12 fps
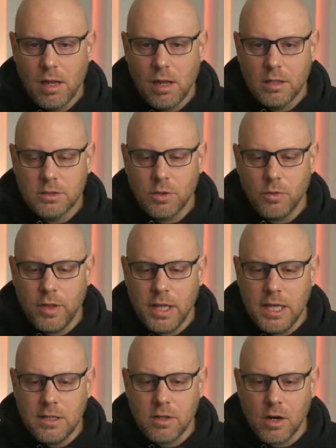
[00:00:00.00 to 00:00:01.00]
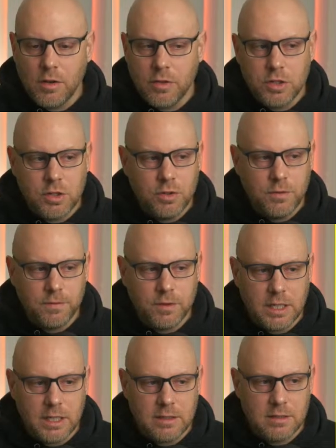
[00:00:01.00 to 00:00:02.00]
So these are the 2
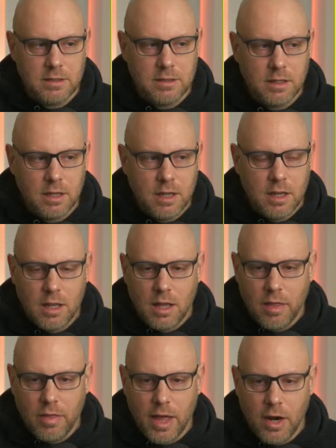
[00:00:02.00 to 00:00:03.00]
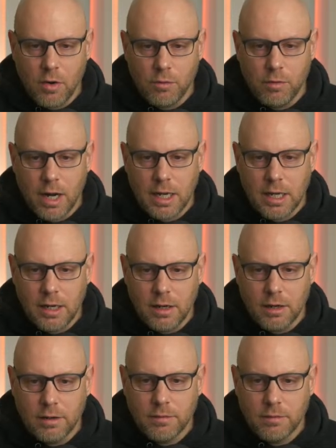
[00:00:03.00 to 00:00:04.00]
fleets that are right
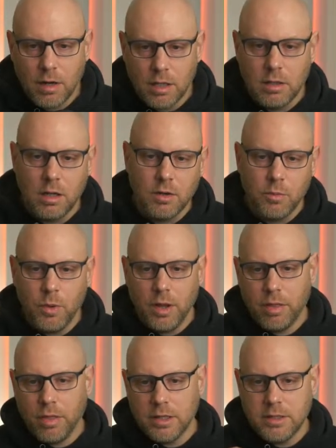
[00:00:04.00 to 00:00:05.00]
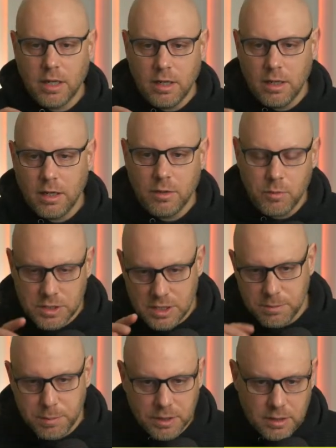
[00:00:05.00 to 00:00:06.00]
here, along with a tug, which
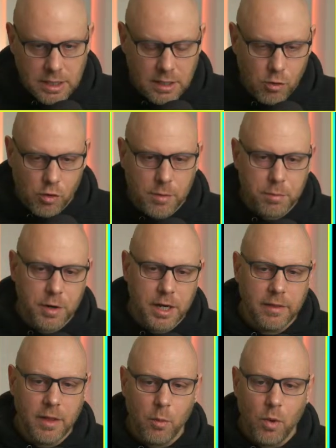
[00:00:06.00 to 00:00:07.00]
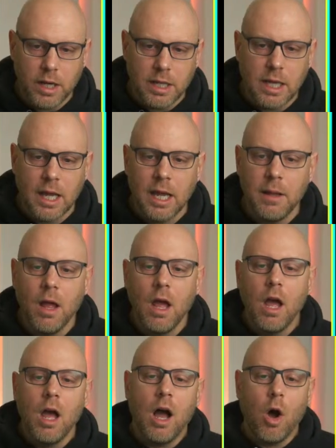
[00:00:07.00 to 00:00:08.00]
is building or upgrading that YDK,
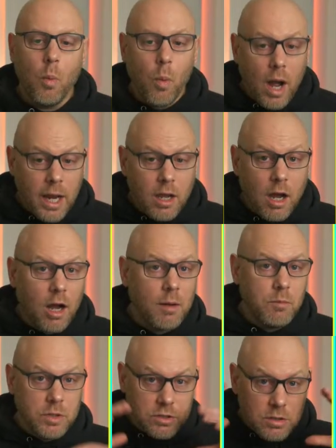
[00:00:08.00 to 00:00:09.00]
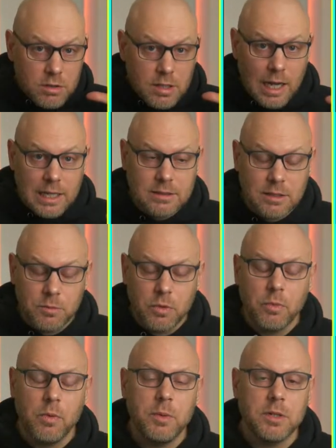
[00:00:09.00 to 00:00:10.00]
a YCOM, which ties in with
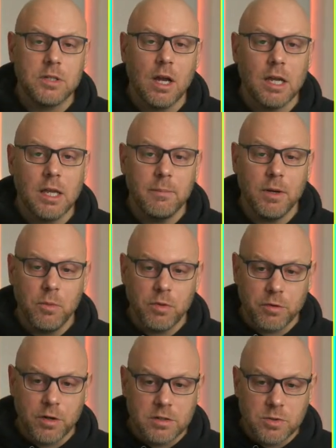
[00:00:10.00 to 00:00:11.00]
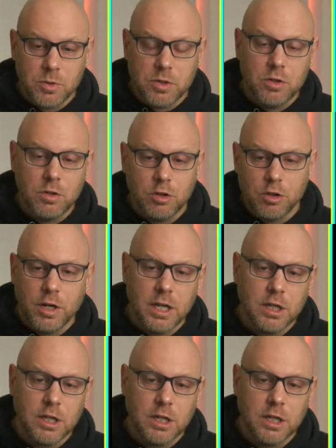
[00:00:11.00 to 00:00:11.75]
what we were talking about with regards to creating